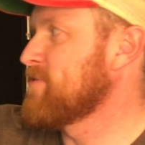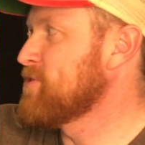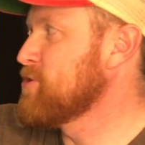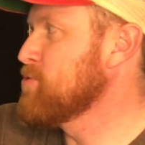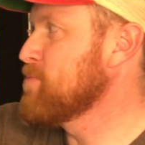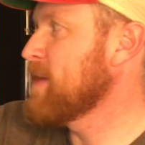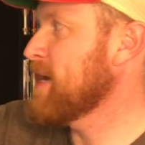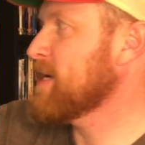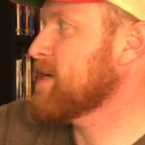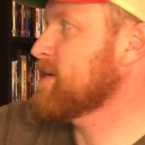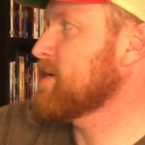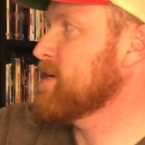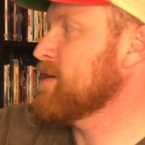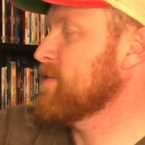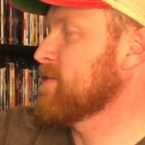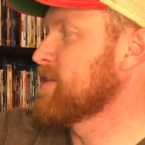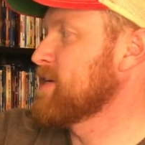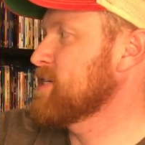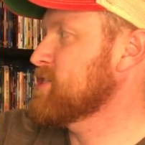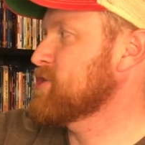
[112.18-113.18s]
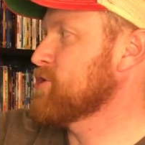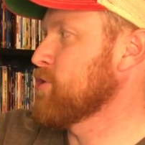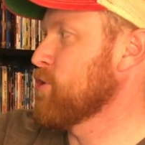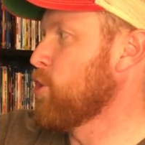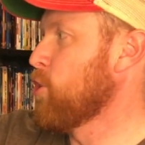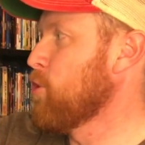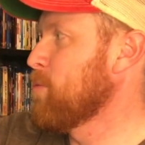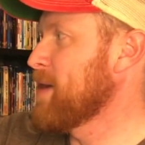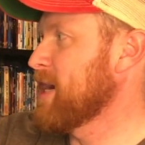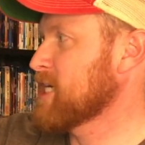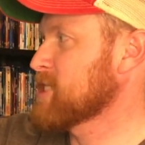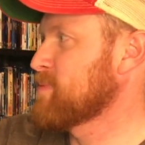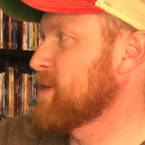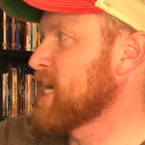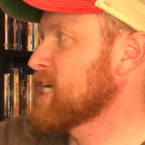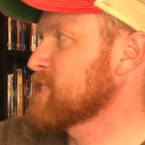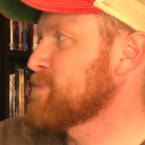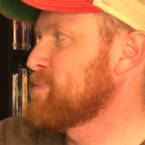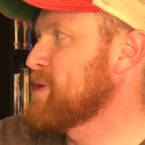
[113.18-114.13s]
you make this your home Xbox,